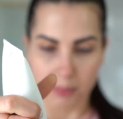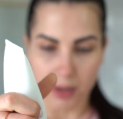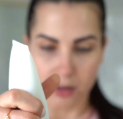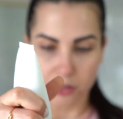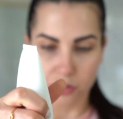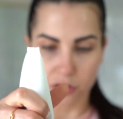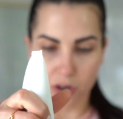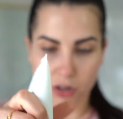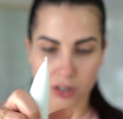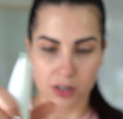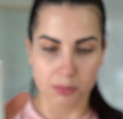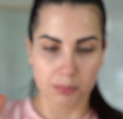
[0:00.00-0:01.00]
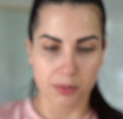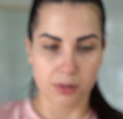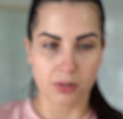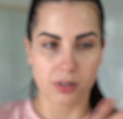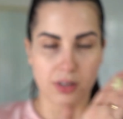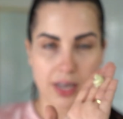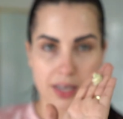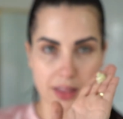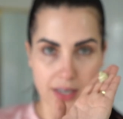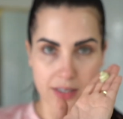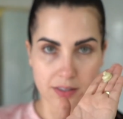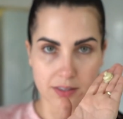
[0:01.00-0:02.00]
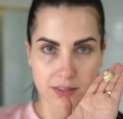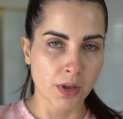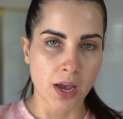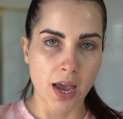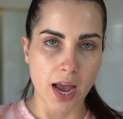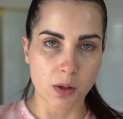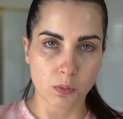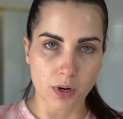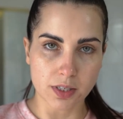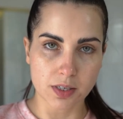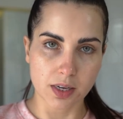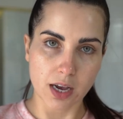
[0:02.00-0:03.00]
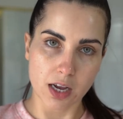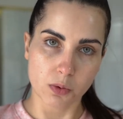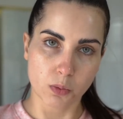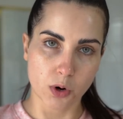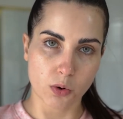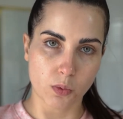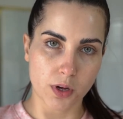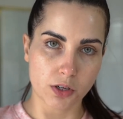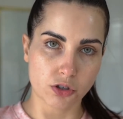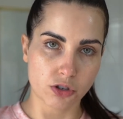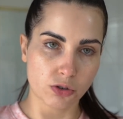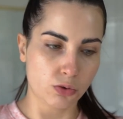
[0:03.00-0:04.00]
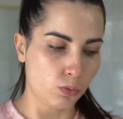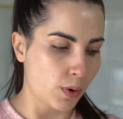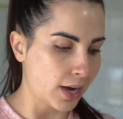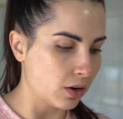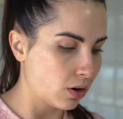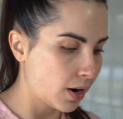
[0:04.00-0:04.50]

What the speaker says: about a dollop like this. And once again, we're going to wet our